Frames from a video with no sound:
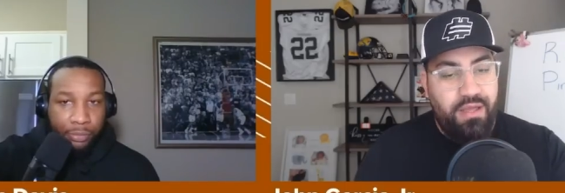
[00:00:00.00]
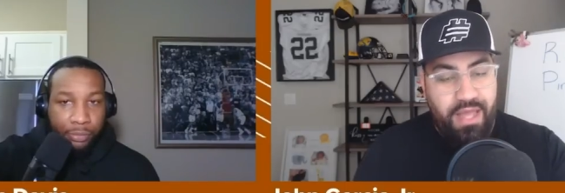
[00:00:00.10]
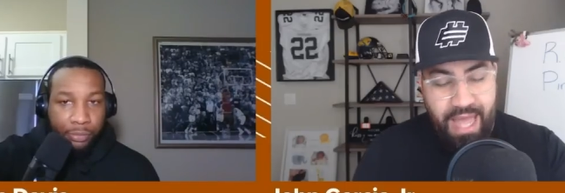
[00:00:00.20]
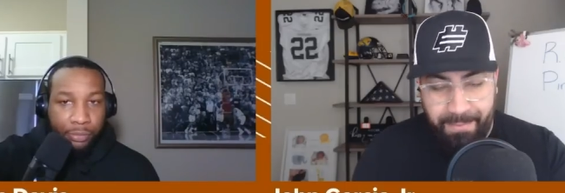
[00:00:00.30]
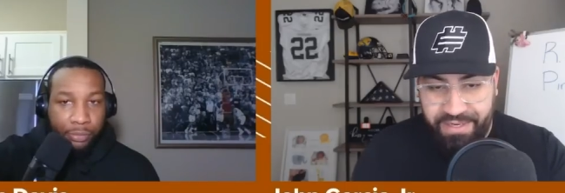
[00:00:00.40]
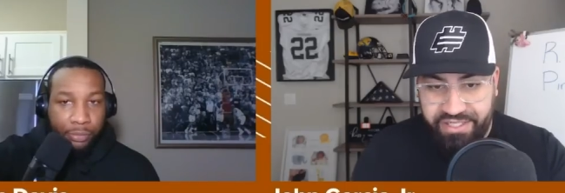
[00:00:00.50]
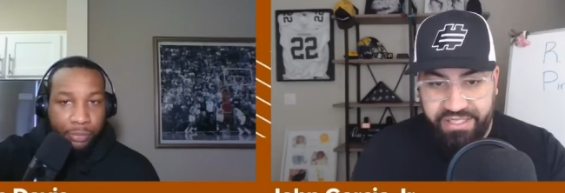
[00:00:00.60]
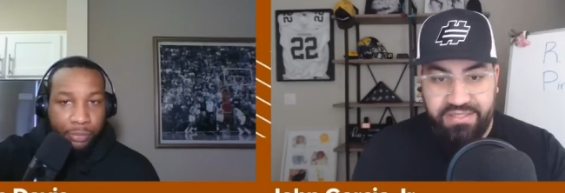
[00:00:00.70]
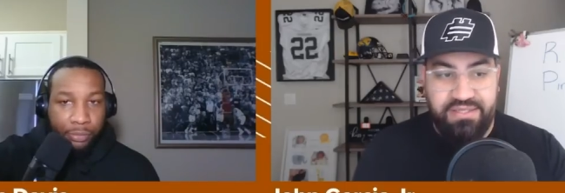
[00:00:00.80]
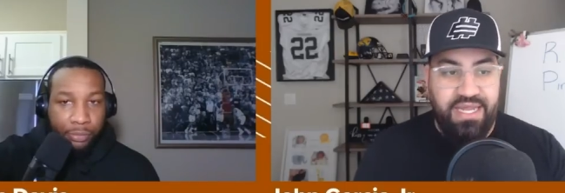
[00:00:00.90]
Speaker 1: at
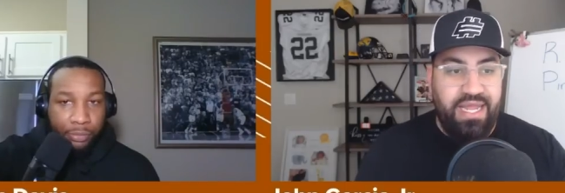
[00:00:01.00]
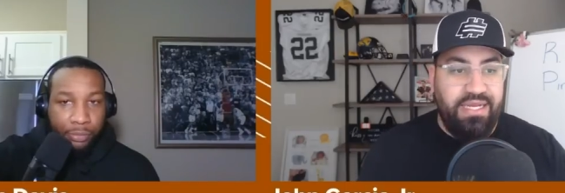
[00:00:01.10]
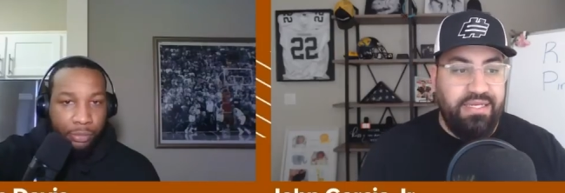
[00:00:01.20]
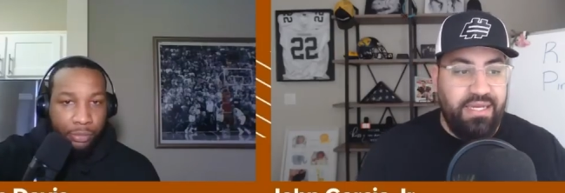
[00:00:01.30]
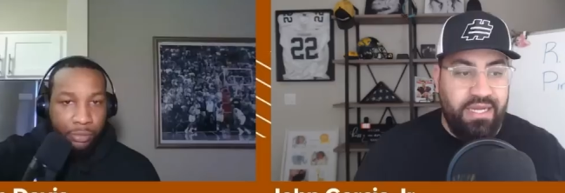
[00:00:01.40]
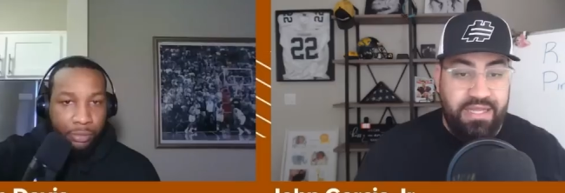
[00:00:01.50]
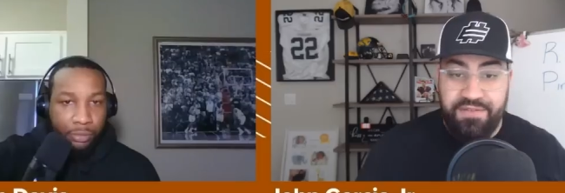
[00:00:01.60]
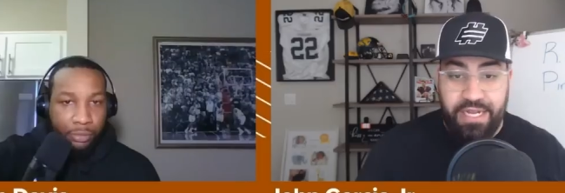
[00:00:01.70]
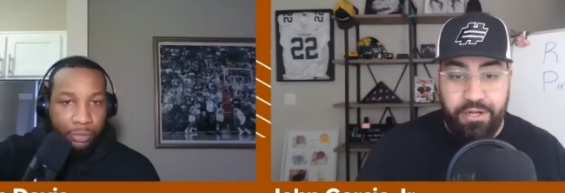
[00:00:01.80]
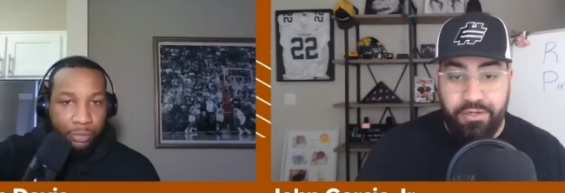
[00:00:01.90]
Michigan State, uh,
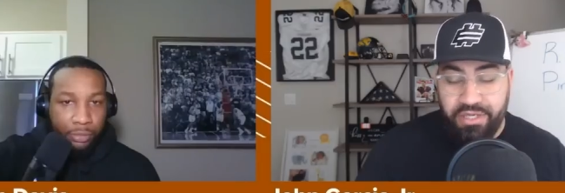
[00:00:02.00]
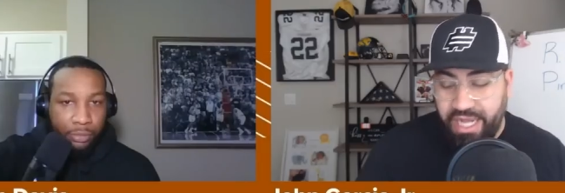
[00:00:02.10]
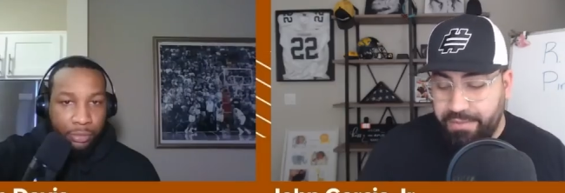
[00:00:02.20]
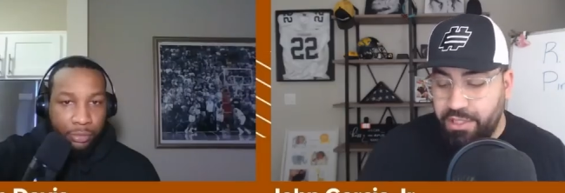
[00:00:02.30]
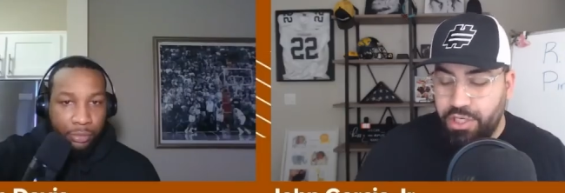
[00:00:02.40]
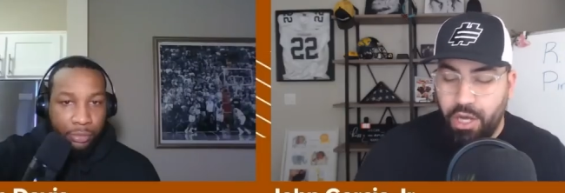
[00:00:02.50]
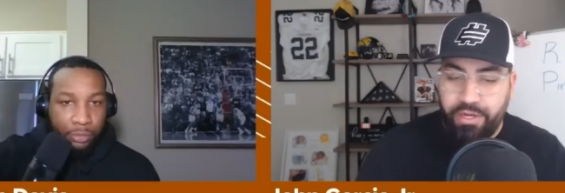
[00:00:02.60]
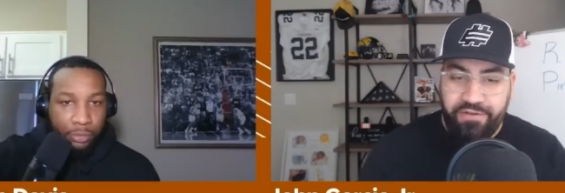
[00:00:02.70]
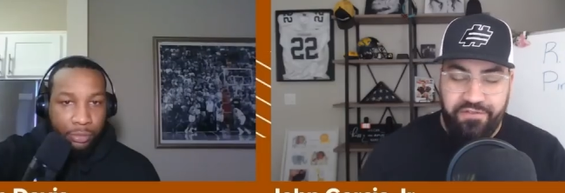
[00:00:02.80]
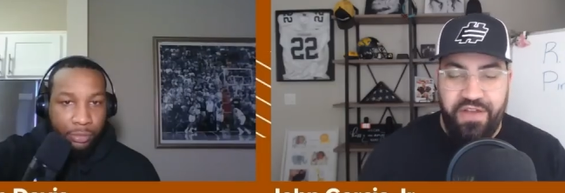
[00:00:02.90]
even at Notre Dame, you
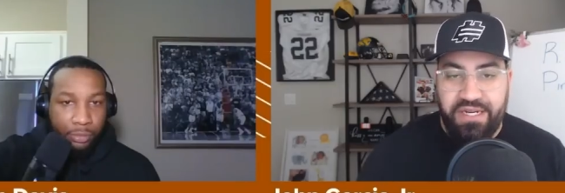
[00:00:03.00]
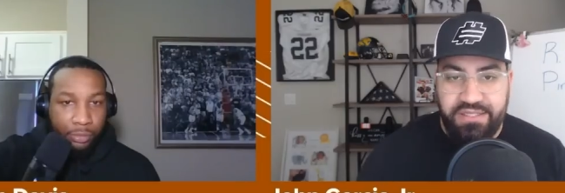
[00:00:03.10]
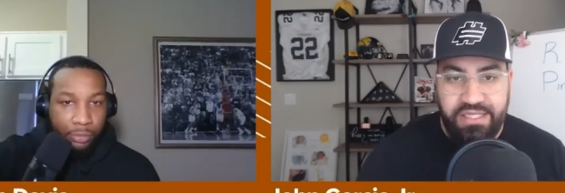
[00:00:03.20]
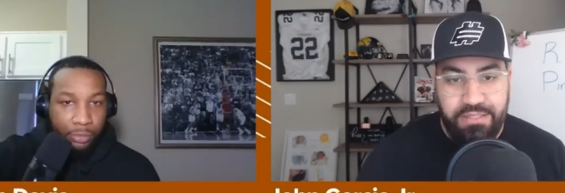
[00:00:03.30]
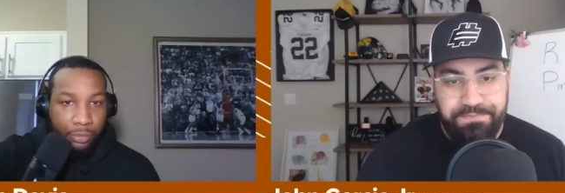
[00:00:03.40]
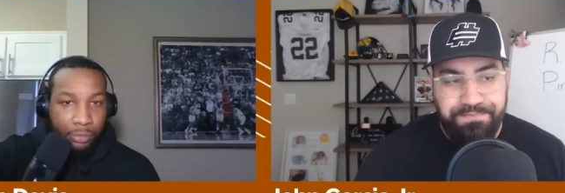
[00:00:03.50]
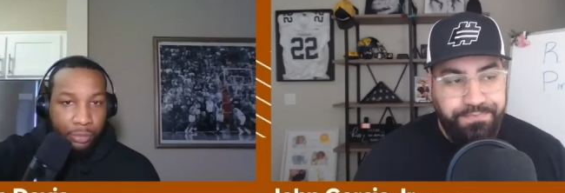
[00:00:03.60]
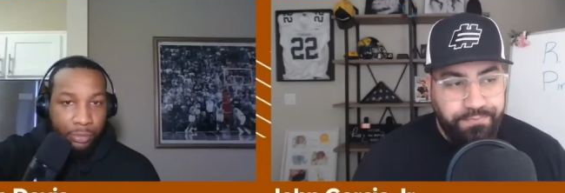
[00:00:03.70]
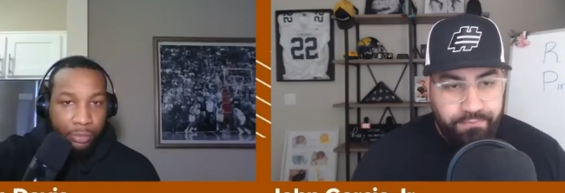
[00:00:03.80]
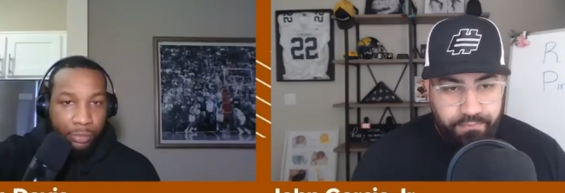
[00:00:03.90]
know it affected
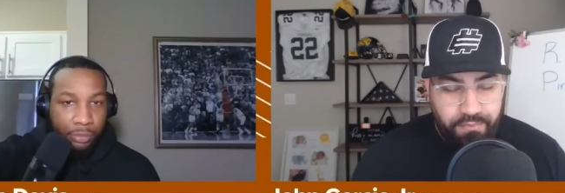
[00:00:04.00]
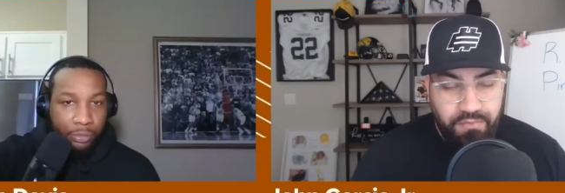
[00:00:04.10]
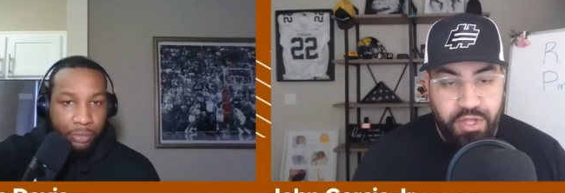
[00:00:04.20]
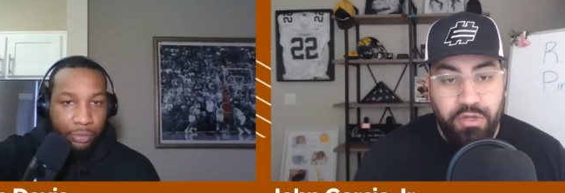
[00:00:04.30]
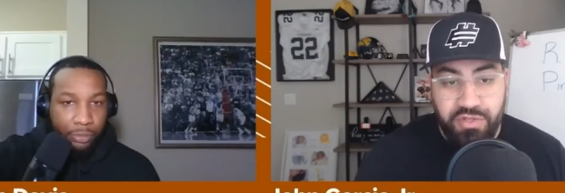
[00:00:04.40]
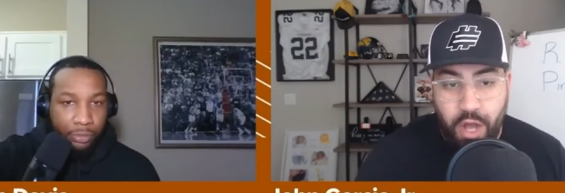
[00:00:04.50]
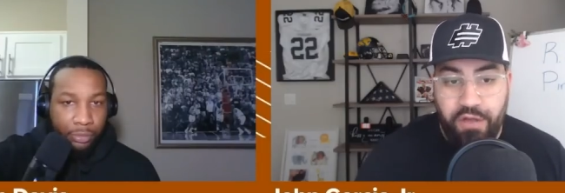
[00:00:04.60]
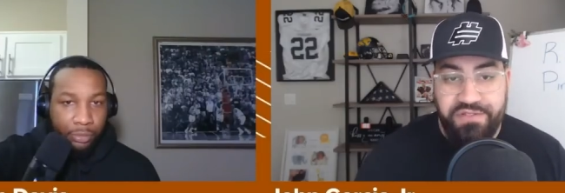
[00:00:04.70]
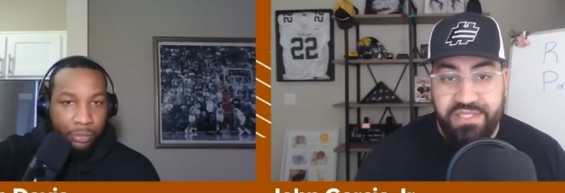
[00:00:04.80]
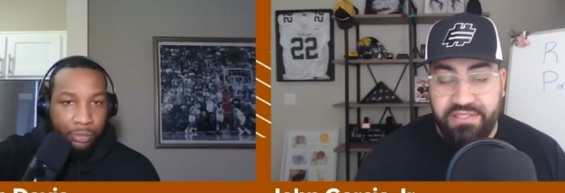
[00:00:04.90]
those
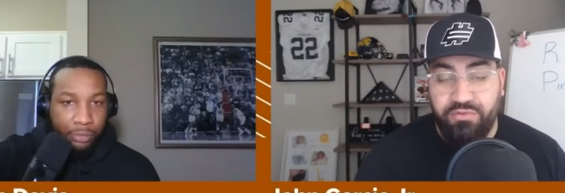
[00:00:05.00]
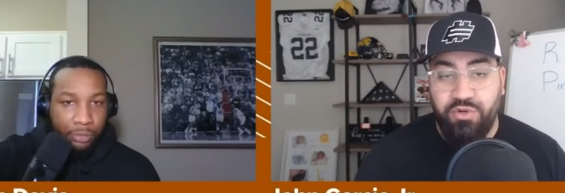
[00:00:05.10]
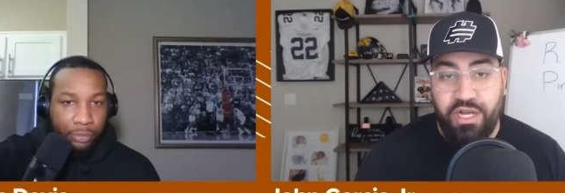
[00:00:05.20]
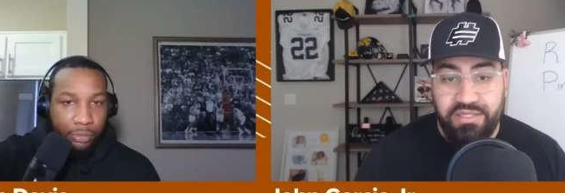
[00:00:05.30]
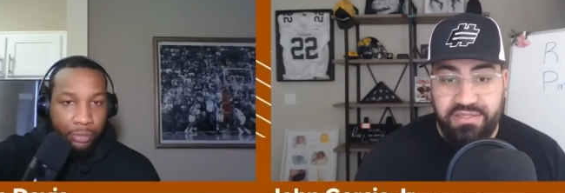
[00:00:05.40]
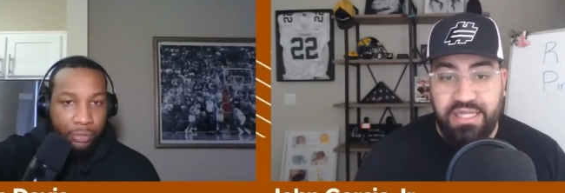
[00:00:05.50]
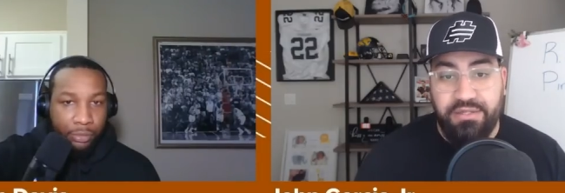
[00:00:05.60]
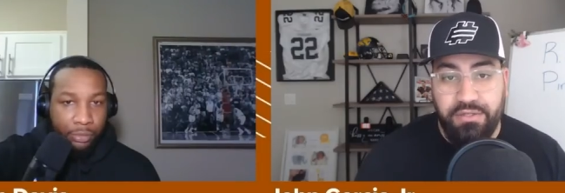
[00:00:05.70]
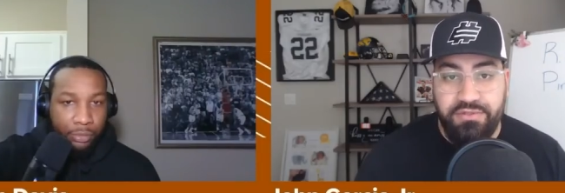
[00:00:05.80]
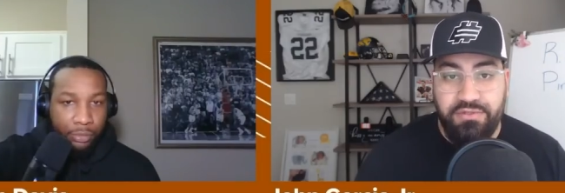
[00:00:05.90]
off-season runs
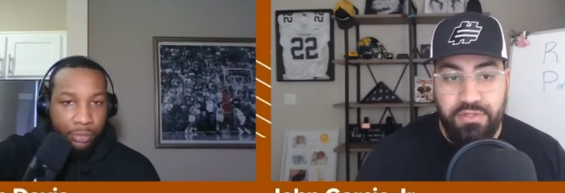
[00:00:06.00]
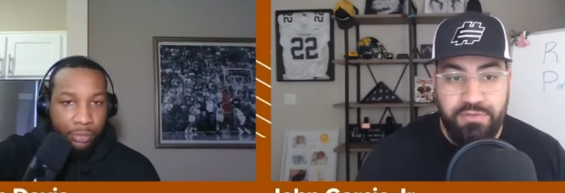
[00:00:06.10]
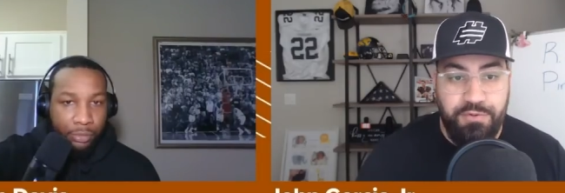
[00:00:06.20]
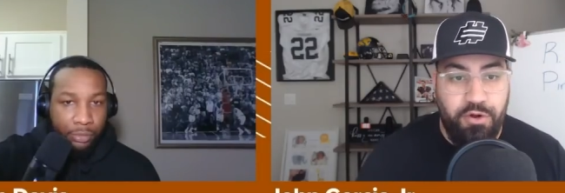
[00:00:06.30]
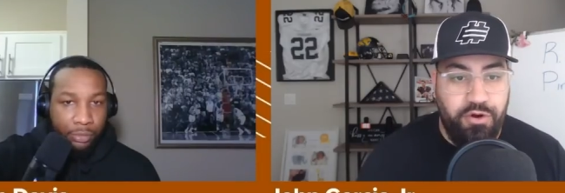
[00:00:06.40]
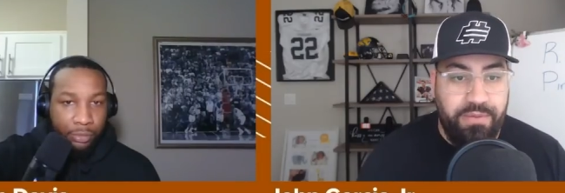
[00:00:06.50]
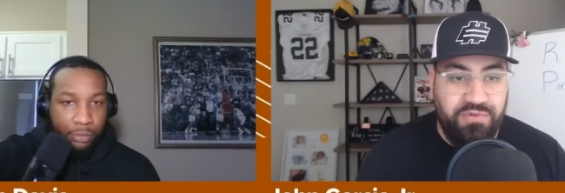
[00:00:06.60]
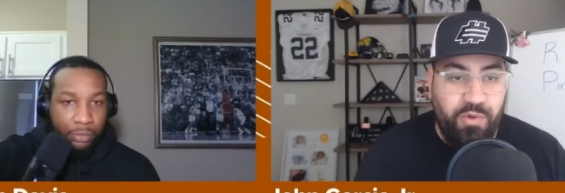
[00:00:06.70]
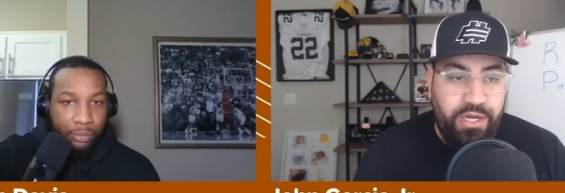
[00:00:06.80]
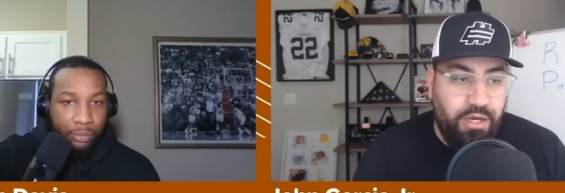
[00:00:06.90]
that those those
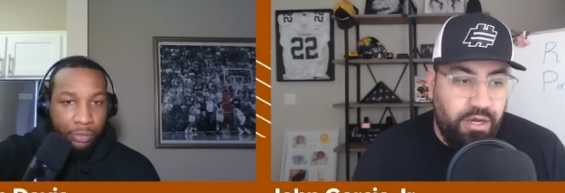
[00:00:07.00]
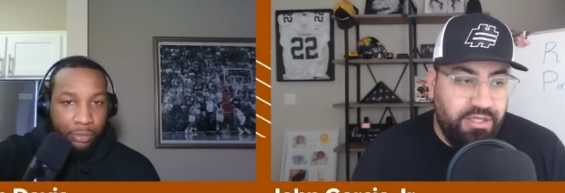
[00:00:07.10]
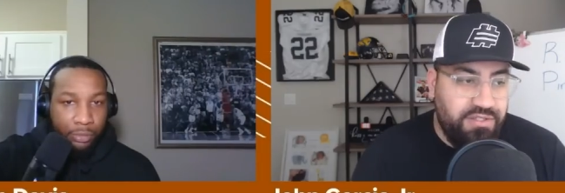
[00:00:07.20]
programs went on.